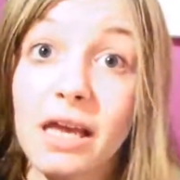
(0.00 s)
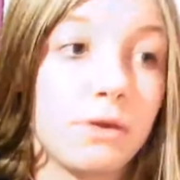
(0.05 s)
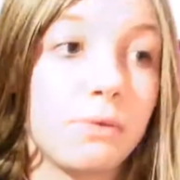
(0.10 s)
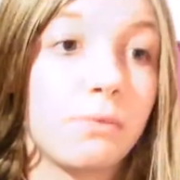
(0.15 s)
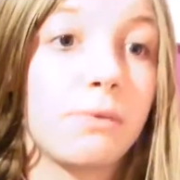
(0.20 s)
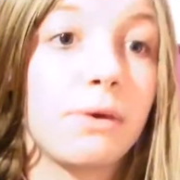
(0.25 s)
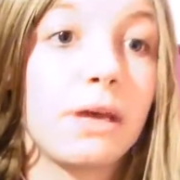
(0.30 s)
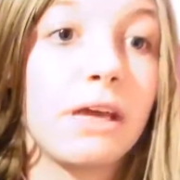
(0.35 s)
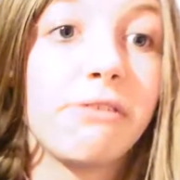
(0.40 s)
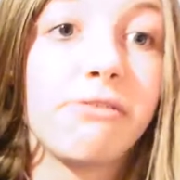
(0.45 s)

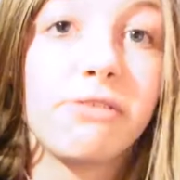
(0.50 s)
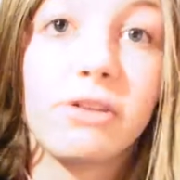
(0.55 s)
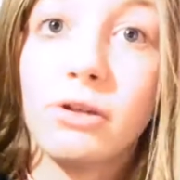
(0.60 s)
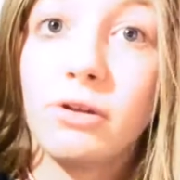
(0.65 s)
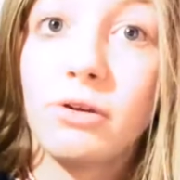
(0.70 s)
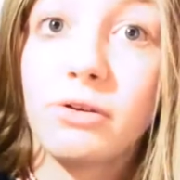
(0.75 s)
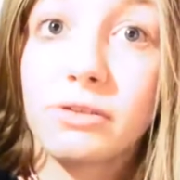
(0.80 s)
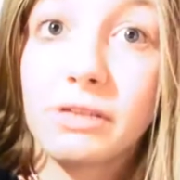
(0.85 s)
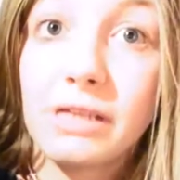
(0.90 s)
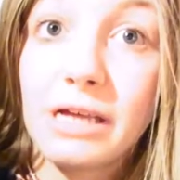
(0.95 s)
so if I
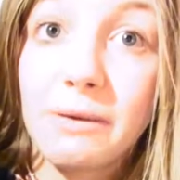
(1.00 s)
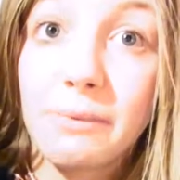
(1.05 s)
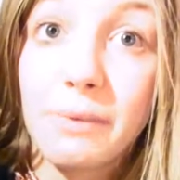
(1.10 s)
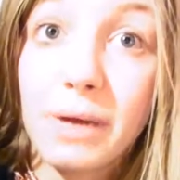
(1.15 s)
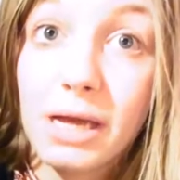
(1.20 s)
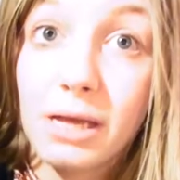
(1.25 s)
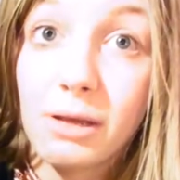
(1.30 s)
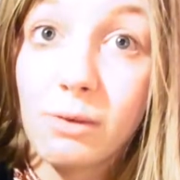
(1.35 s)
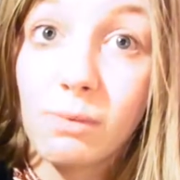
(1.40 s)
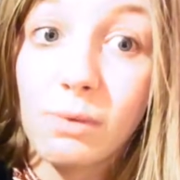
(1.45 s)
look that
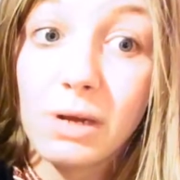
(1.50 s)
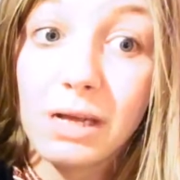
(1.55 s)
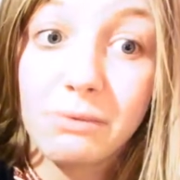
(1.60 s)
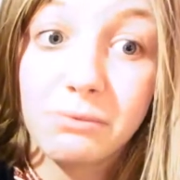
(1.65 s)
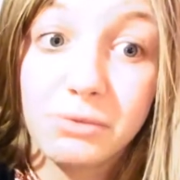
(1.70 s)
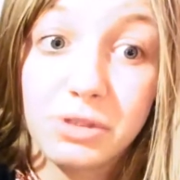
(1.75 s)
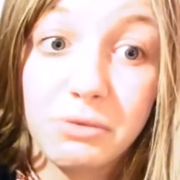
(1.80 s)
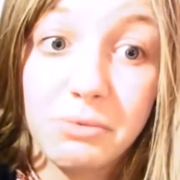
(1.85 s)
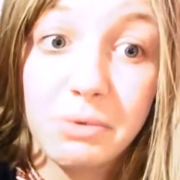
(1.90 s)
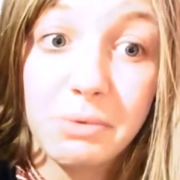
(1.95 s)
way while
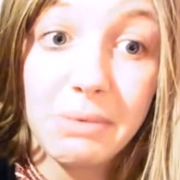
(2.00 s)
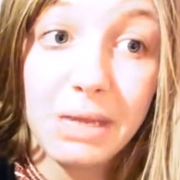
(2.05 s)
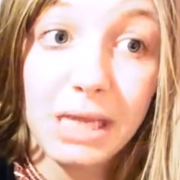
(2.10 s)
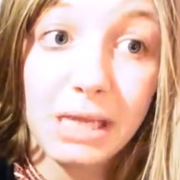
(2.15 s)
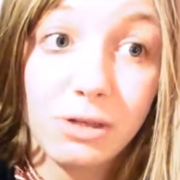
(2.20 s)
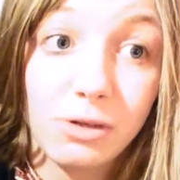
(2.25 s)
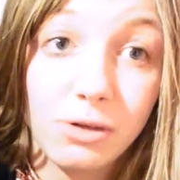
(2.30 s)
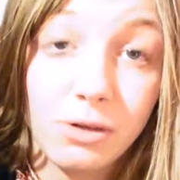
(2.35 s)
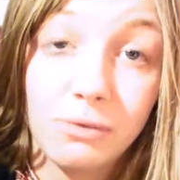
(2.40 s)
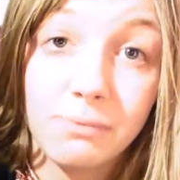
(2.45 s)
I'm doing my
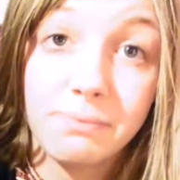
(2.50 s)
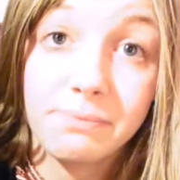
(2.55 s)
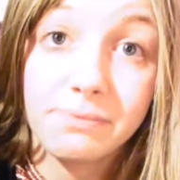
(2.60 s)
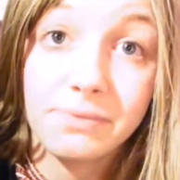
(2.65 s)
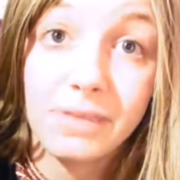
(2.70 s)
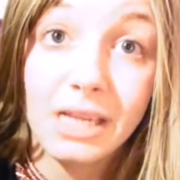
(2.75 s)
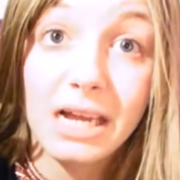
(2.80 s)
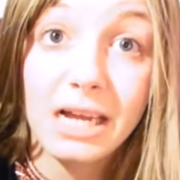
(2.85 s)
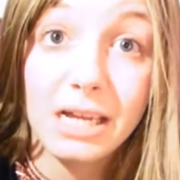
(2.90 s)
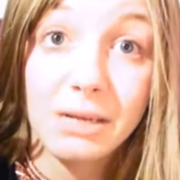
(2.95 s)
makeup,
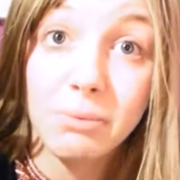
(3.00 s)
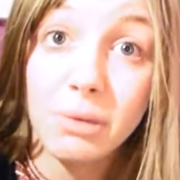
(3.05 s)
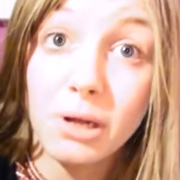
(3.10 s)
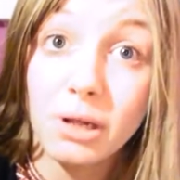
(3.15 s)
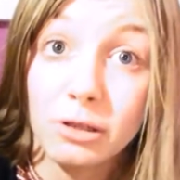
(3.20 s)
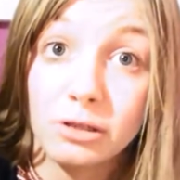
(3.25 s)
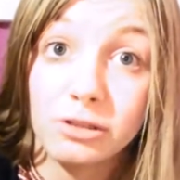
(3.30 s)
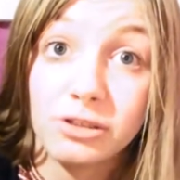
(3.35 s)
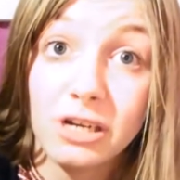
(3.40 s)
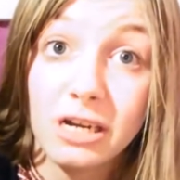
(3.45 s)
I
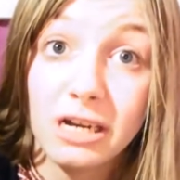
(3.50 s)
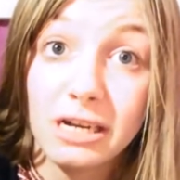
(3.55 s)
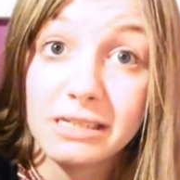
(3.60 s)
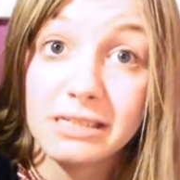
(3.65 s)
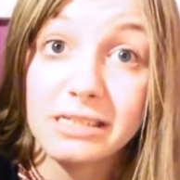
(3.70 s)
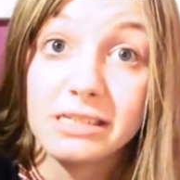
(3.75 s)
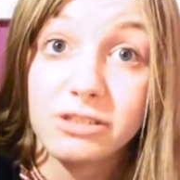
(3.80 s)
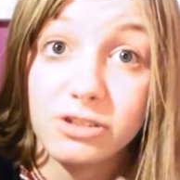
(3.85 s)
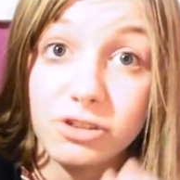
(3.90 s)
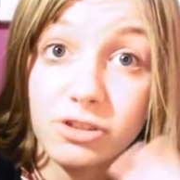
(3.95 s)

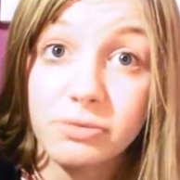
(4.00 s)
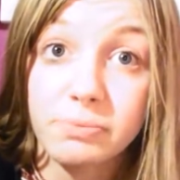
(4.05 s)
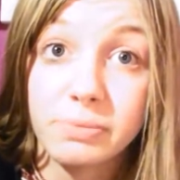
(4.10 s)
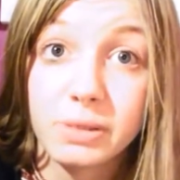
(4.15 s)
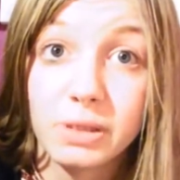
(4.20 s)
apologise. It's just